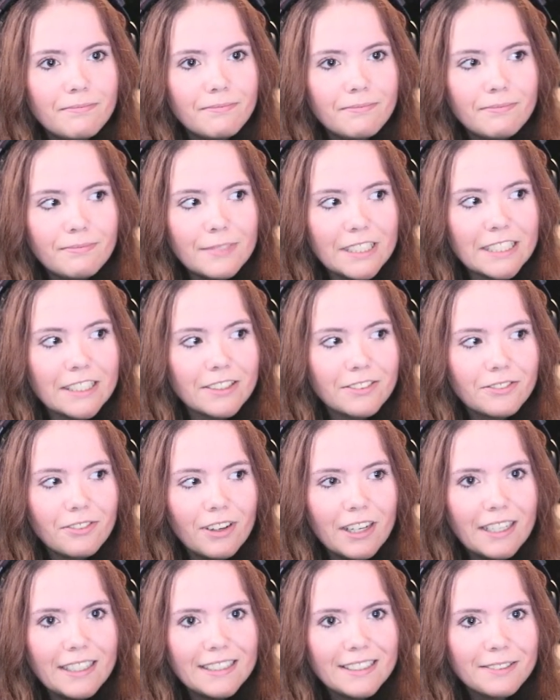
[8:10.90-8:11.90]
It's
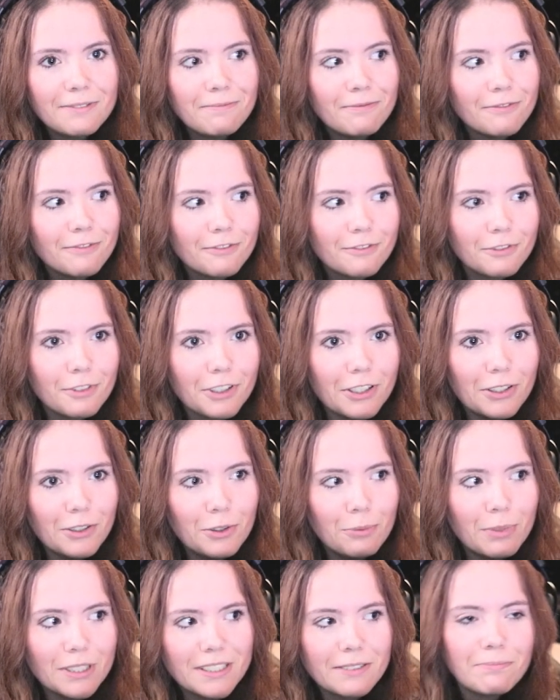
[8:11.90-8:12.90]
right for you,
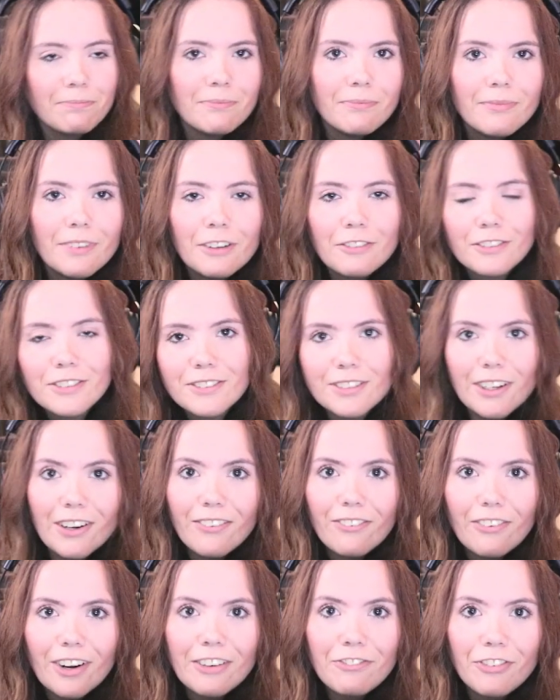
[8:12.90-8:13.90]
but
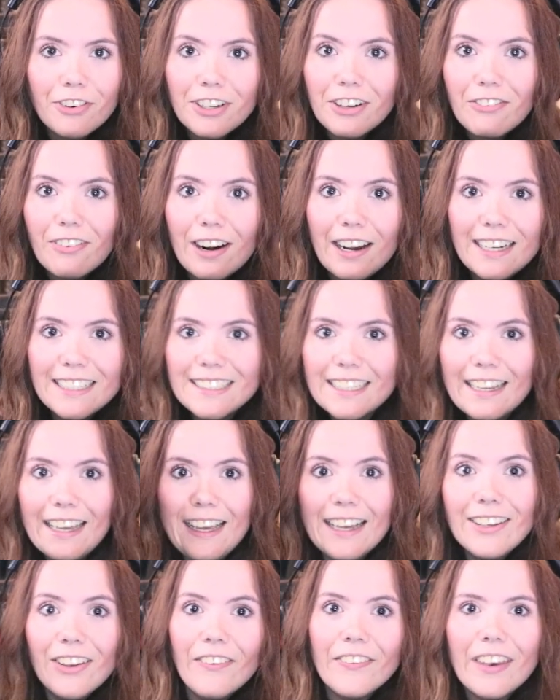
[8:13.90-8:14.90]
for the right
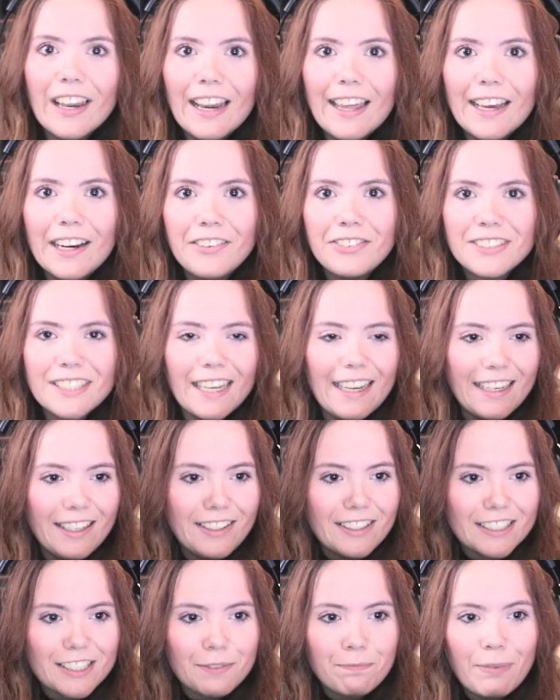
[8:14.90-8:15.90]
and on the left, and you
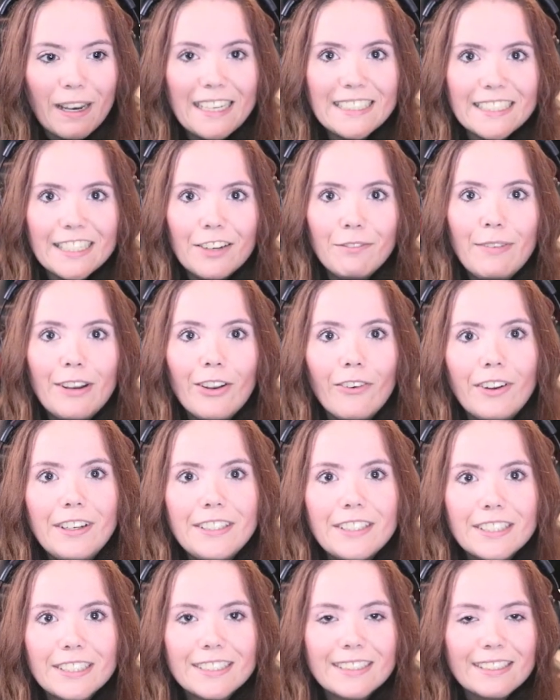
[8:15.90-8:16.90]
just place it in the middle and
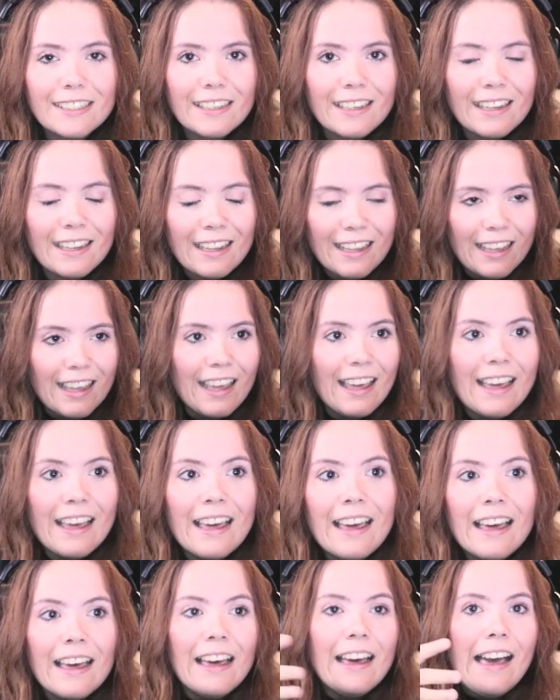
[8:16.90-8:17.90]
just
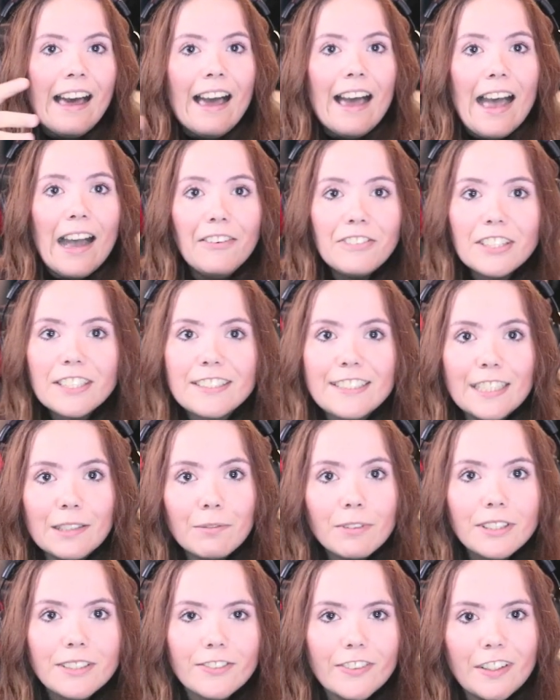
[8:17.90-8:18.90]
have the
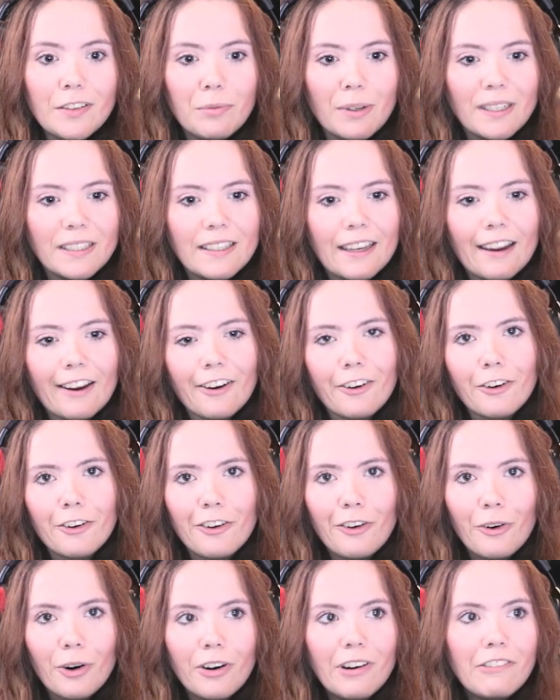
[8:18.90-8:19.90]
symmetry be there,
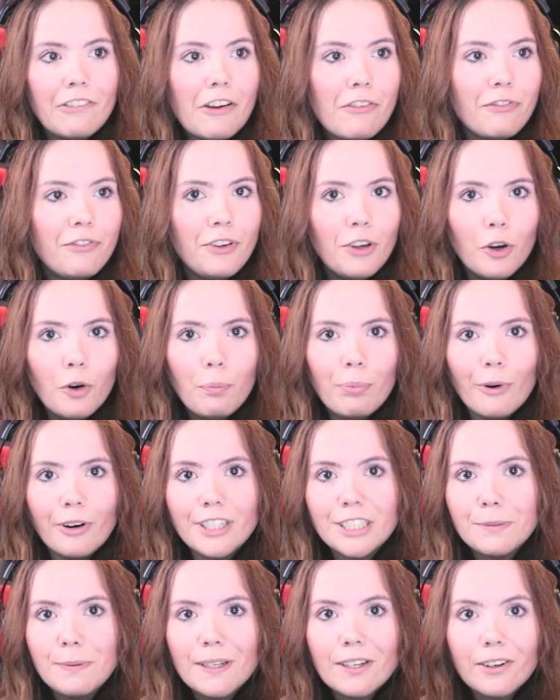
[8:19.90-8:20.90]
or with
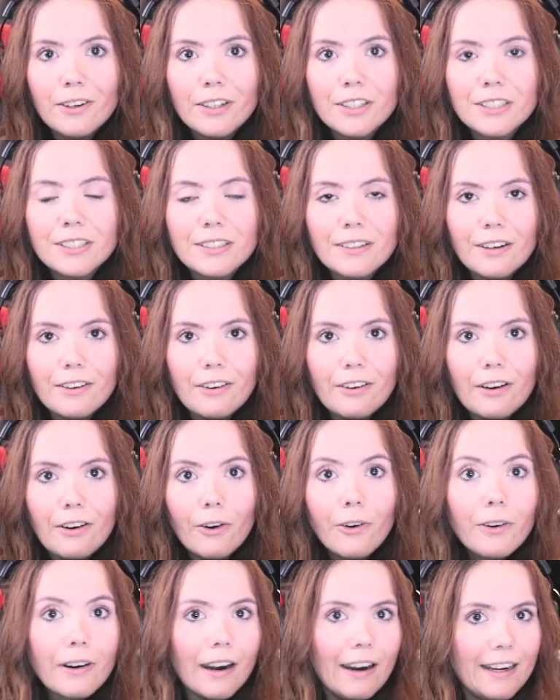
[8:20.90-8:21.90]
viewpoints, because
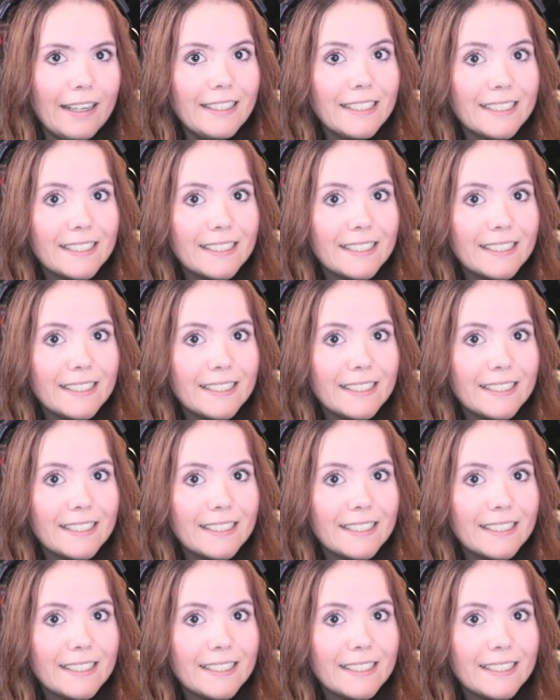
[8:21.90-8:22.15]
our eyes